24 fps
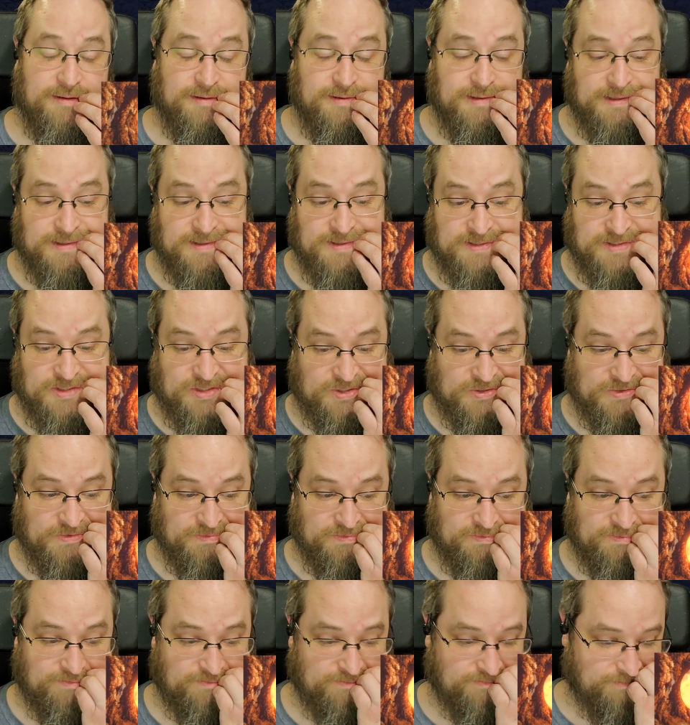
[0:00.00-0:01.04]
is
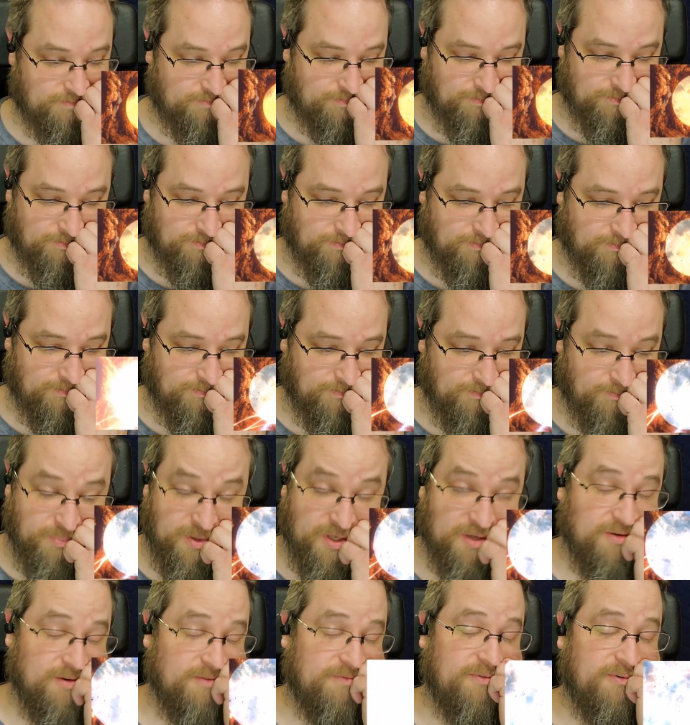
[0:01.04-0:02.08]

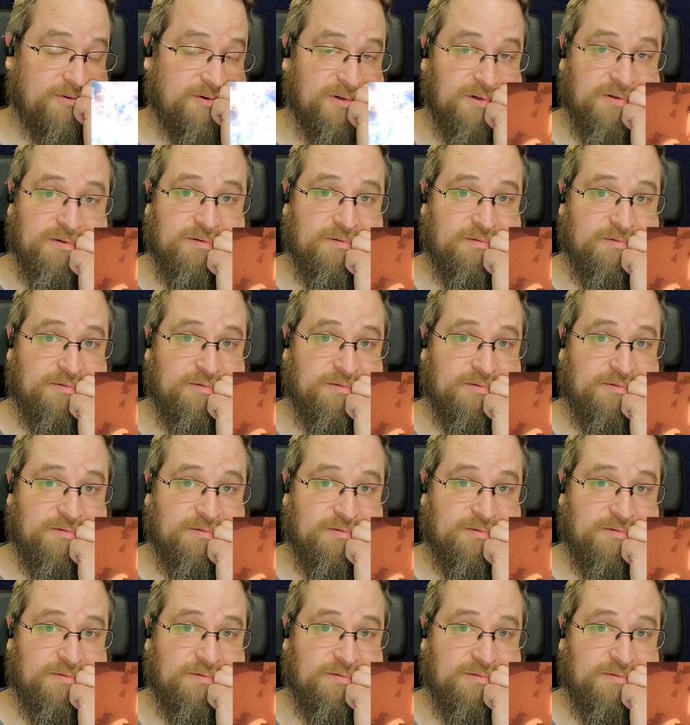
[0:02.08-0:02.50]
beautiful